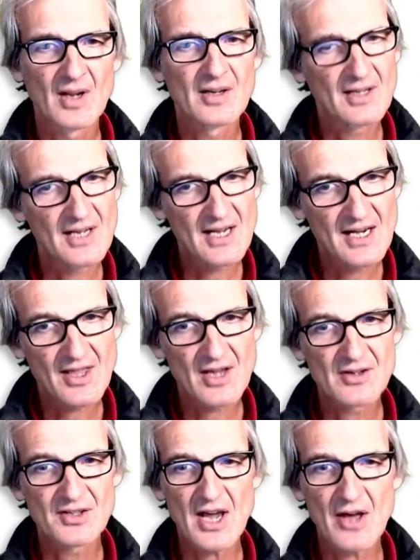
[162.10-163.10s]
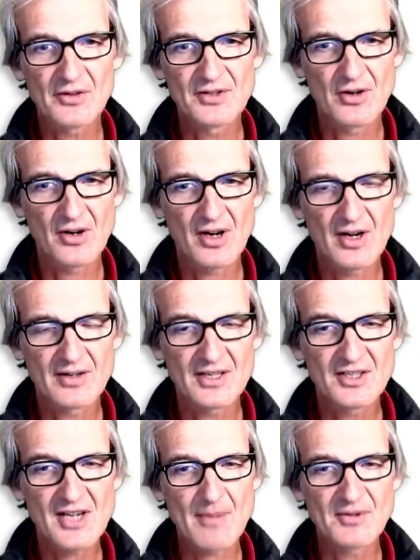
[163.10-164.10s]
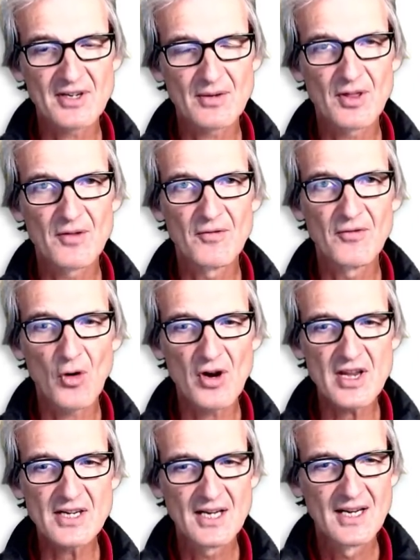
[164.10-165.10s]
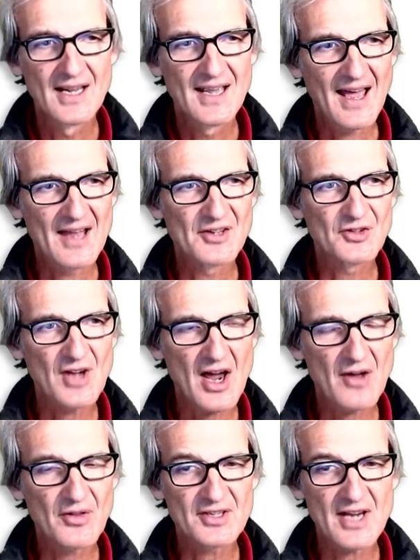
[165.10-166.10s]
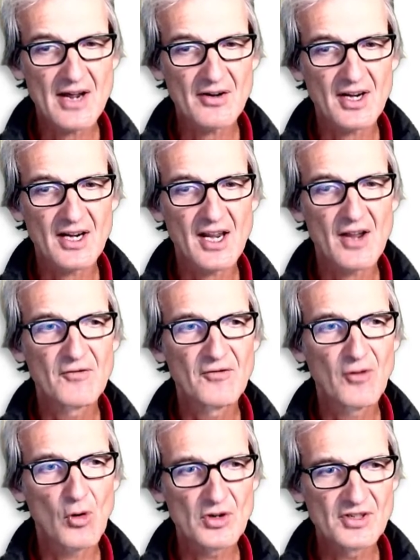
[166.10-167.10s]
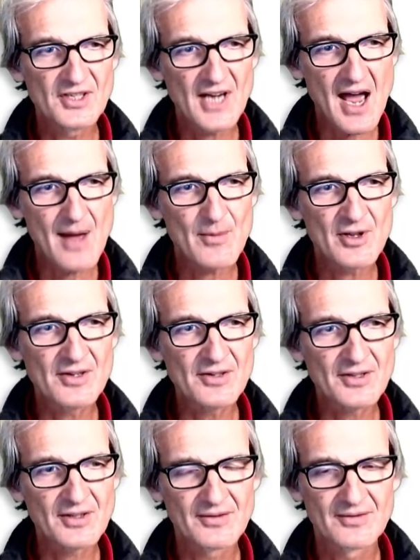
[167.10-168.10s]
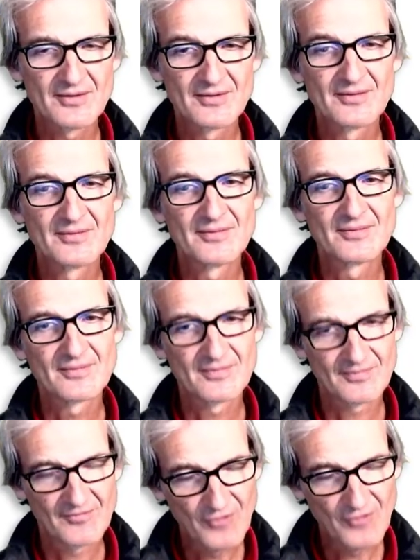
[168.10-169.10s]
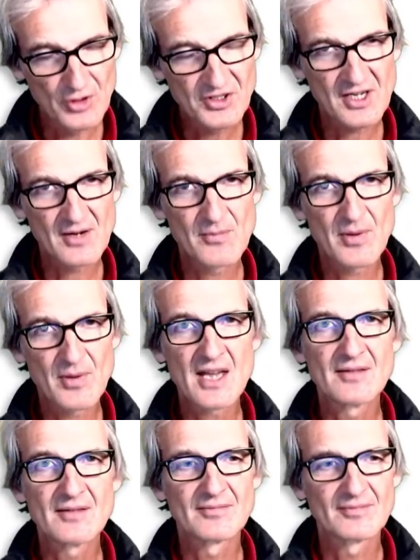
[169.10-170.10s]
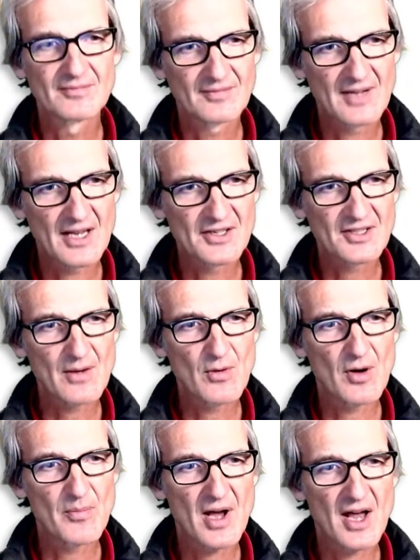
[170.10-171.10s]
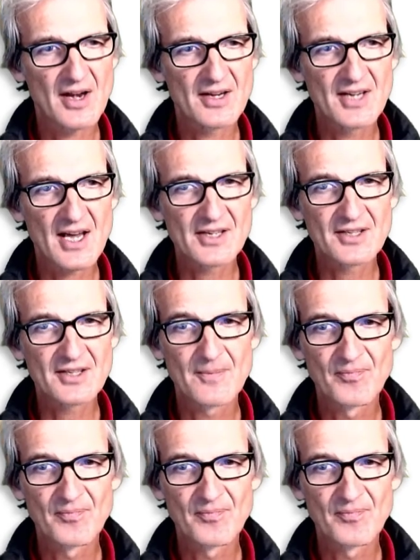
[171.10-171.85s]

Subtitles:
Clearly though, South's not going to accept it with the void. And South is now going to go 4 diamonds. Forcing bid. Let's see what partner does.